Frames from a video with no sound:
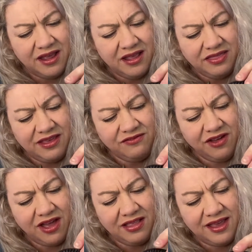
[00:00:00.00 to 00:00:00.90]
they've
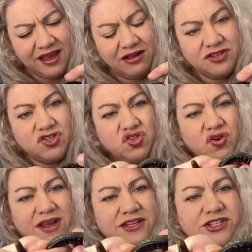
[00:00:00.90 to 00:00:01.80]
got like a
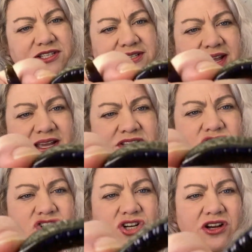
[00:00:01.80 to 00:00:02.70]
strange
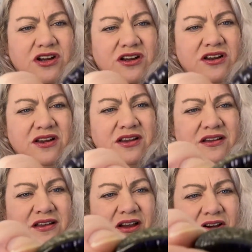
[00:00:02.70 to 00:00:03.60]
texture
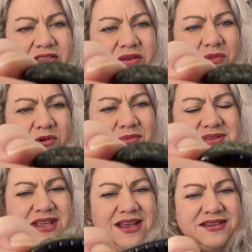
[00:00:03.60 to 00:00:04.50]
on them,
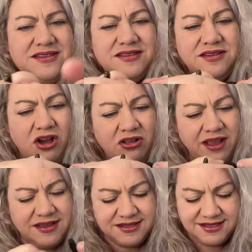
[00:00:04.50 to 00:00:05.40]
almost like salt
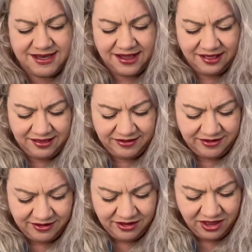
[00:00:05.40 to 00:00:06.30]
has settled
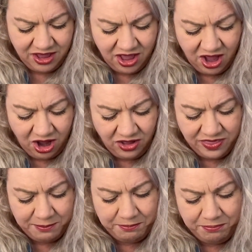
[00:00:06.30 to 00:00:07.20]
on
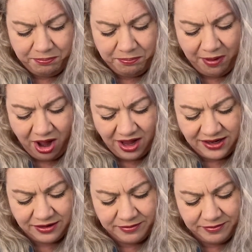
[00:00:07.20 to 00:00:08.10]
the
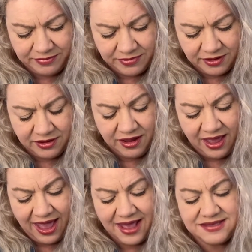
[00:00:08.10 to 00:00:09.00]
bottom
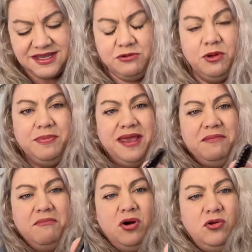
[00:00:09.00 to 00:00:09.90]
as they were
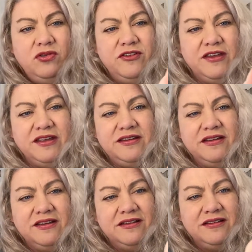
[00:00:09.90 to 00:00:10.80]
being molded.
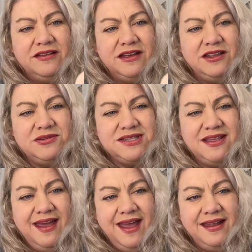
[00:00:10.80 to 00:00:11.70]
Can you see
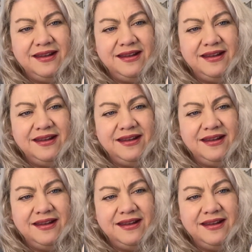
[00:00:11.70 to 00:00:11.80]
that?